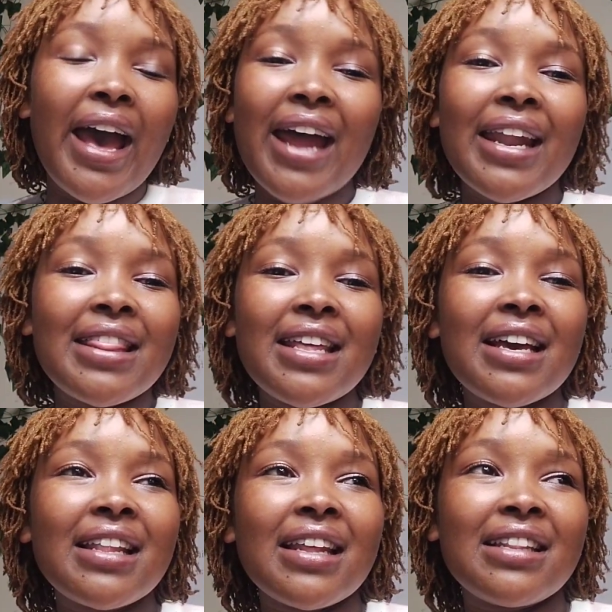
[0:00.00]
and I
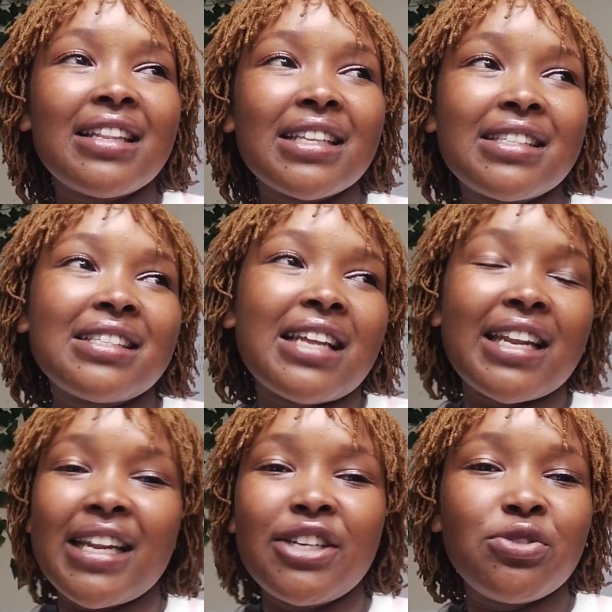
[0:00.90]
think that that's
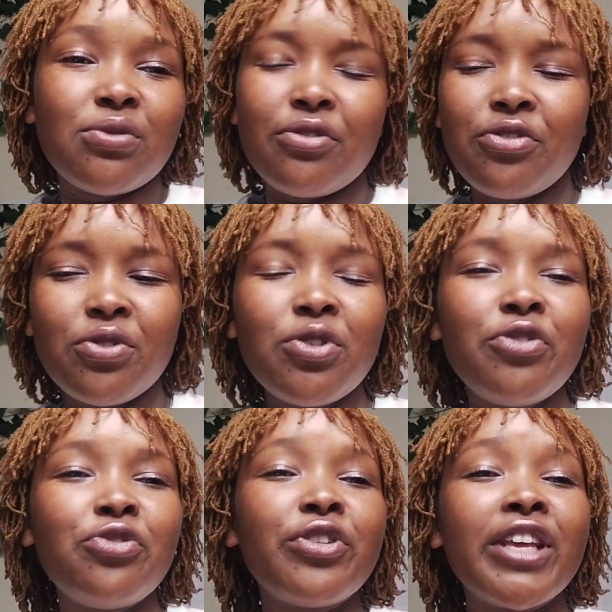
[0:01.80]
really true.
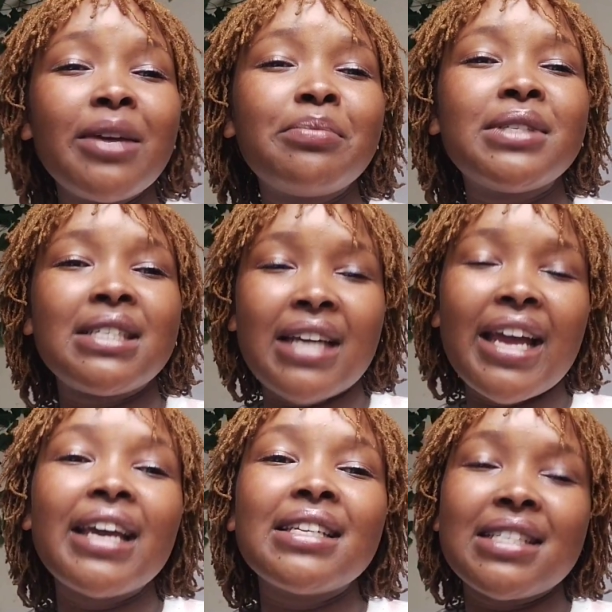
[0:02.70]
If you keep
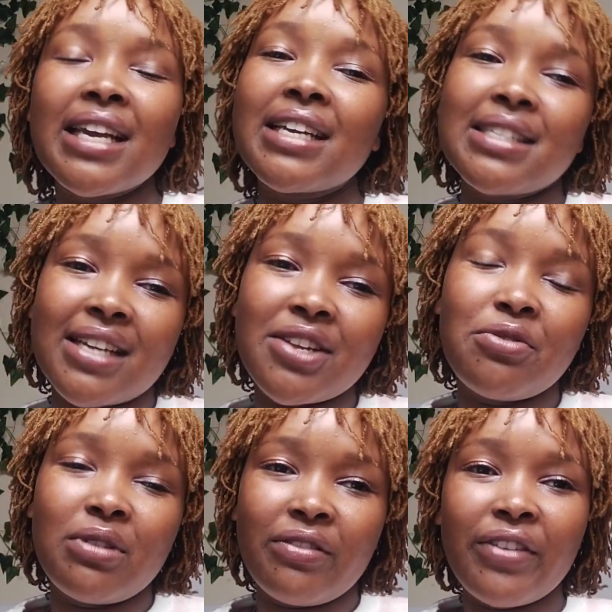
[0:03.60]
trying and trying and trying,
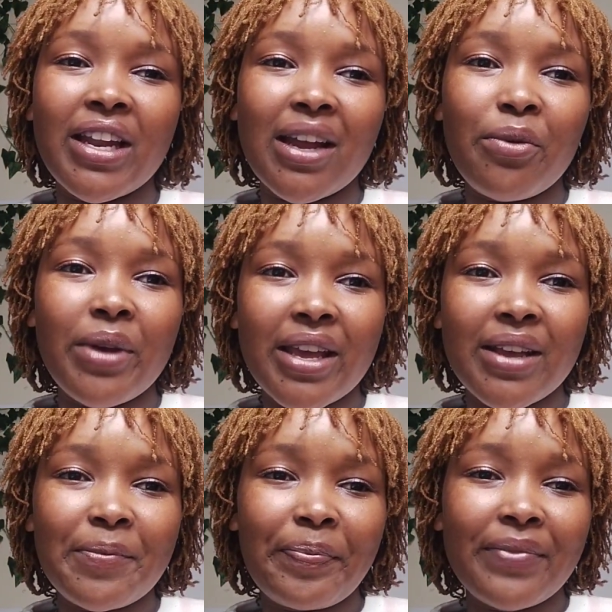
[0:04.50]
you will find a way
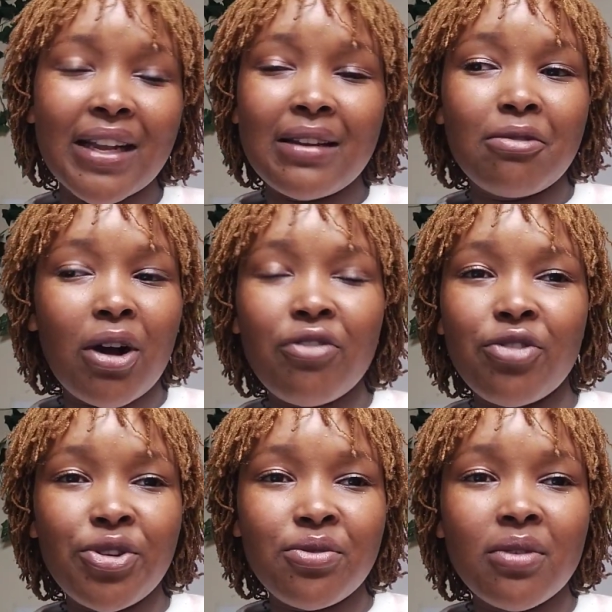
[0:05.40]
that will work
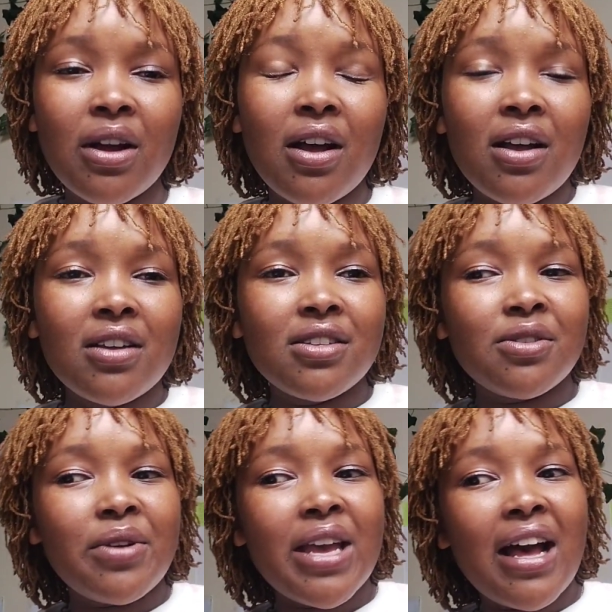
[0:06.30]
for you.
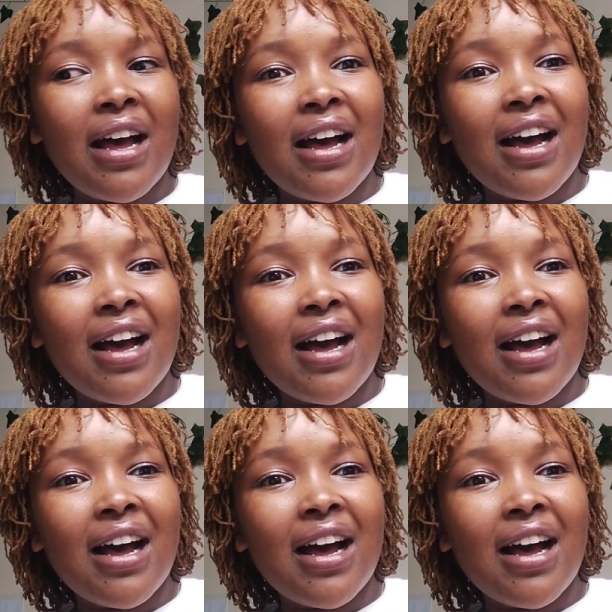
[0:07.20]
So yeah,